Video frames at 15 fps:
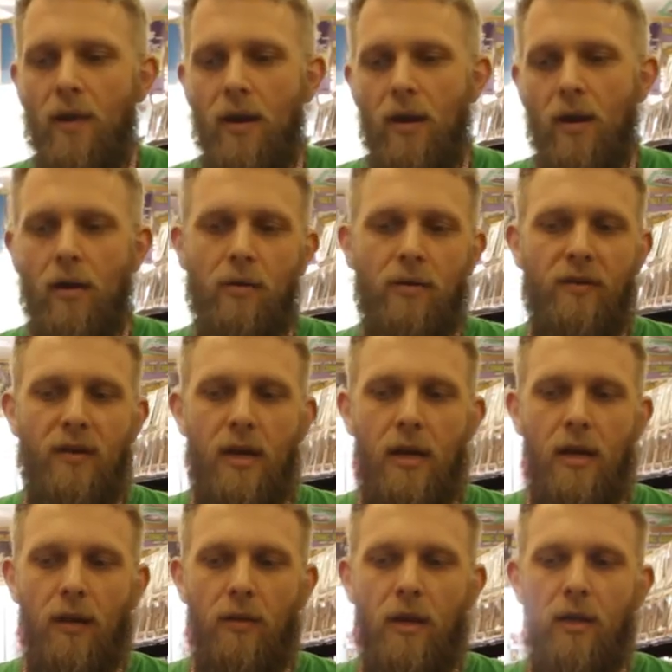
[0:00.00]
they are
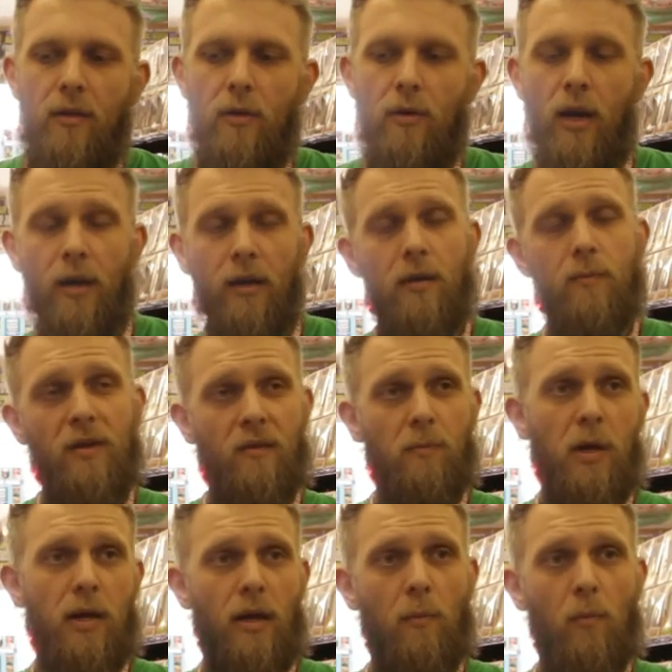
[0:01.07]
saying that they're not going to be
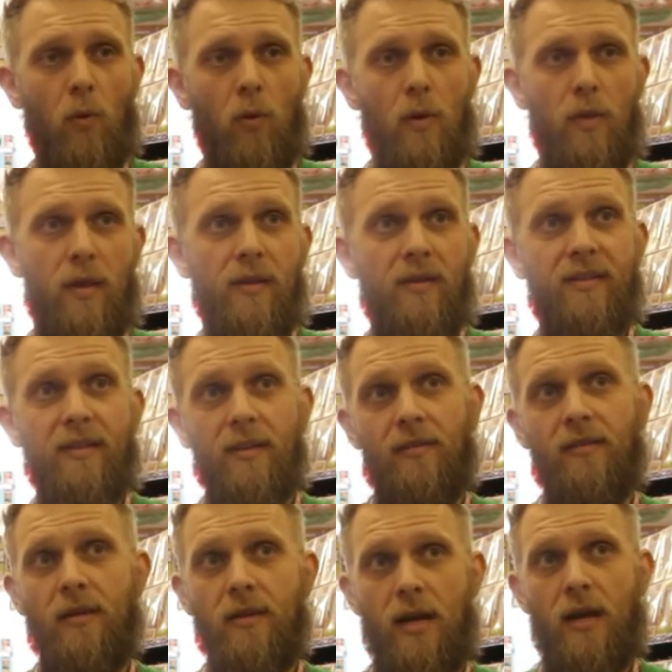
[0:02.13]
spending more than
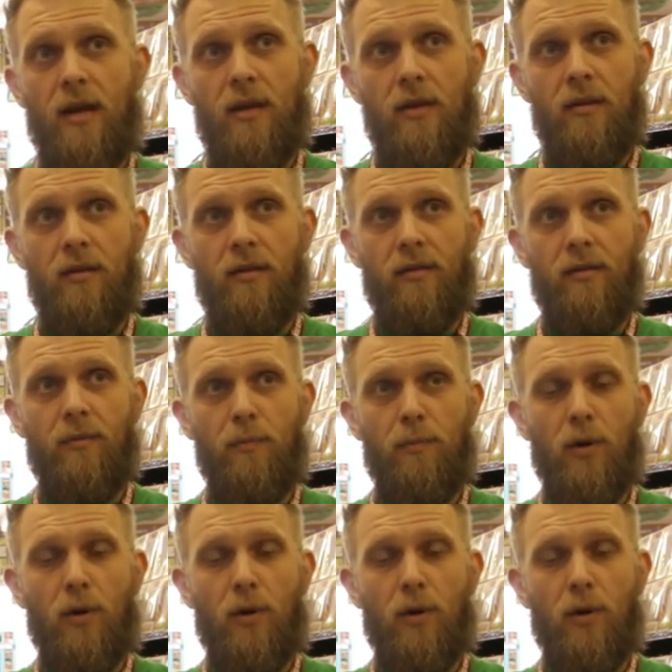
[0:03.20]
60 days